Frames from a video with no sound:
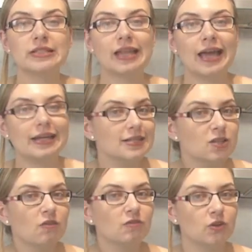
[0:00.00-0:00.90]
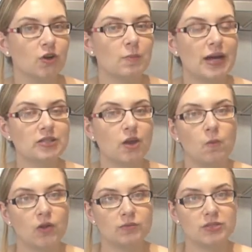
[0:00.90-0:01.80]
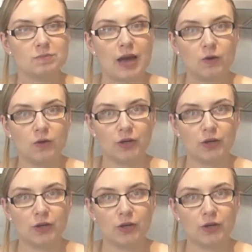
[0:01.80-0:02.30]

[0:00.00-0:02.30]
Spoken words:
slightly soften up, but I don't want them to melt